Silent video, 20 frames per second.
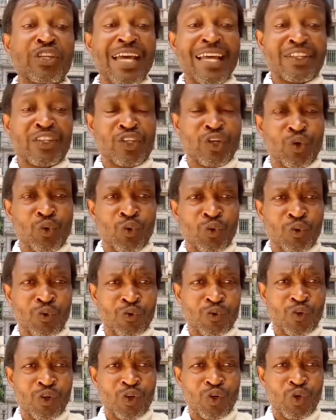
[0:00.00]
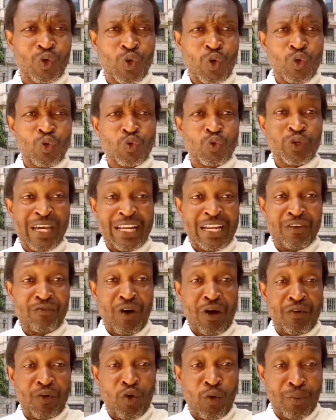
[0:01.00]
get you to get
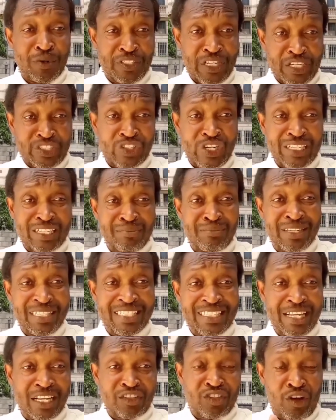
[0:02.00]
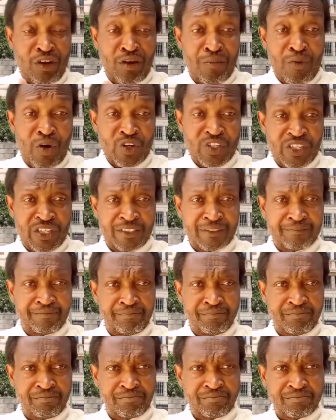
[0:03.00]
involved in homosexuality, bestiality, or abortion,
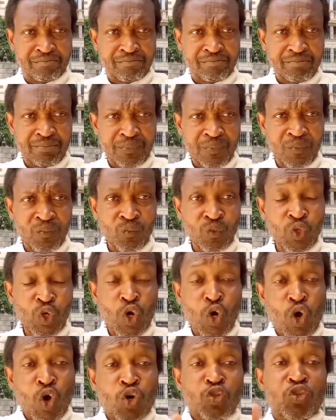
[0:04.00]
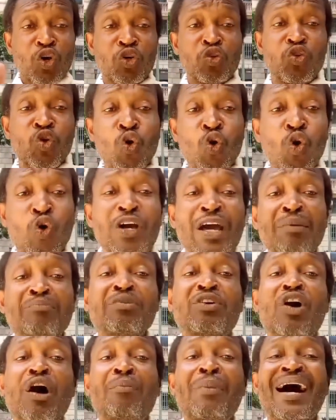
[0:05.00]
so you can
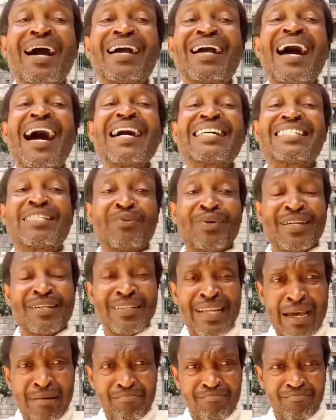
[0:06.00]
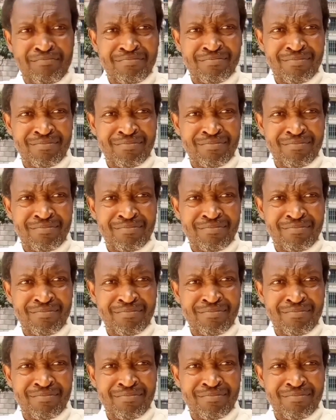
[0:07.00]
become a castaway with them.